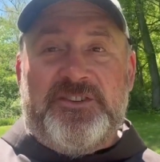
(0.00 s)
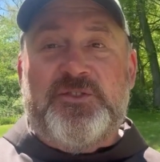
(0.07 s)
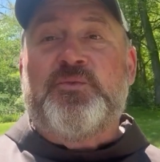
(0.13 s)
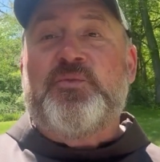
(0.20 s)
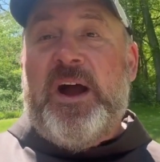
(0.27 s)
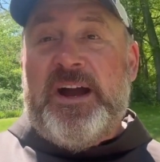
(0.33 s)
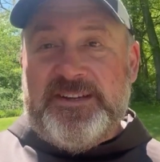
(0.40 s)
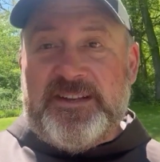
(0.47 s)
to
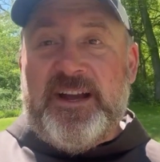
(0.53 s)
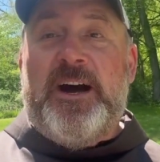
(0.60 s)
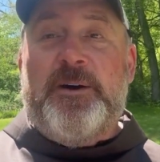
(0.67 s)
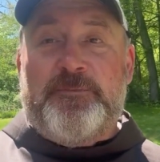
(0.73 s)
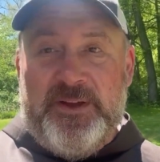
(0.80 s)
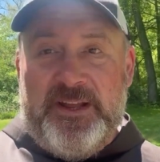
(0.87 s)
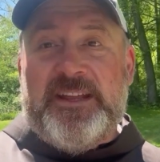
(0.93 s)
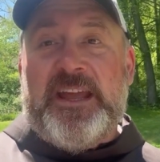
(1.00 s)
rise
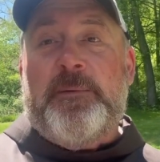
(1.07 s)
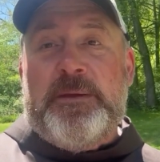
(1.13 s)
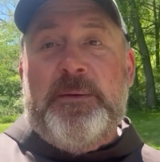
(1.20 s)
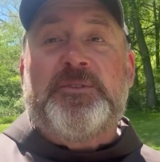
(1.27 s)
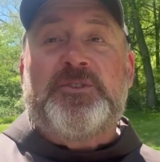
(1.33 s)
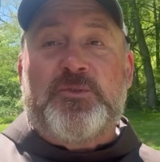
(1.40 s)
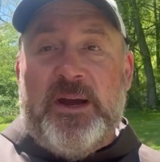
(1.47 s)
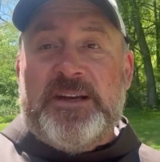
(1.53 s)
up and get
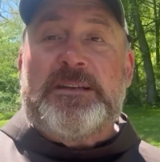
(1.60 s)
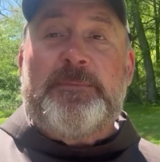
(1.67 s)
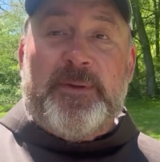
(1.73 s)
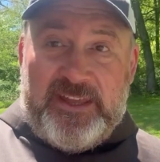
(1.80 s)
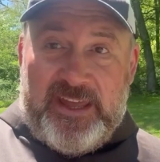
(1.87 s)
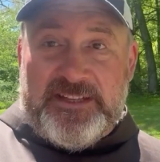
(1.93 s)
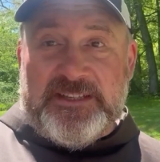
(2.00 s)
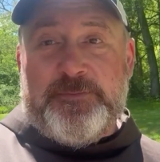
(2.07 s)
people to rise up
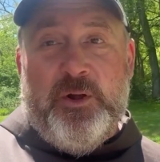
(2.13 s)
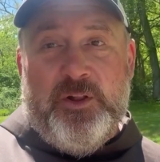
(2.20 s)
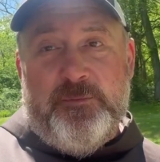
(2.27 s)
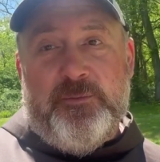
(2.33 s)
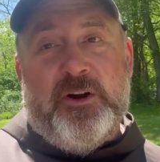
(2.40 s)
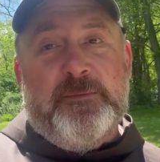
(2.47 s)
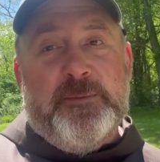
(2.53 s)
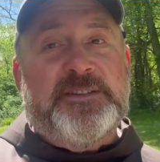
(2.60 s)
against Paul and
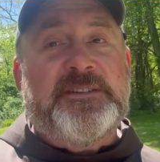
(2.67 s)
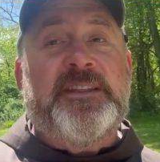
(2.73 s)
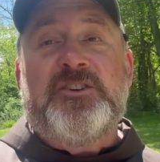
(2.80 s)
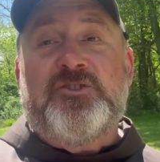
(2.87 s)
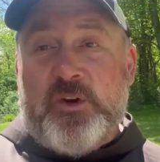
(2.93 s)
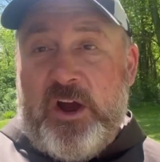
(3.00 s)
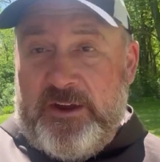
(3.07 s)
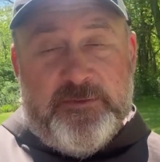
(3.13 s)
Barnabas. They
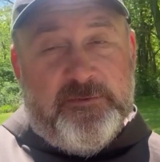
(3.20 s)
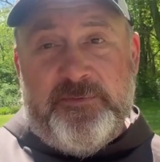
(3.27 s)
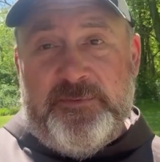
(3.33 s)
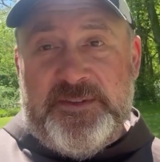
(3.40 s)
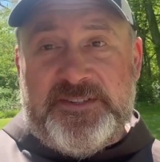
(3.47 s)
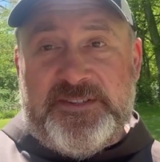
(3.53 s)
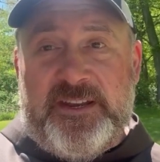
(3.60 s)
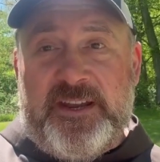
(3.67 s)
drive them from
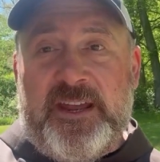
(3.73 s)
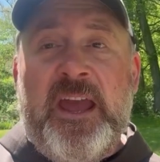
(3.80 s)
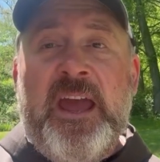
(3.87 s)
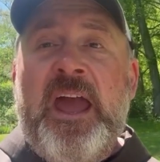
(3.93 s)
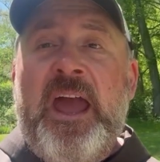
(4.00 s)
the city.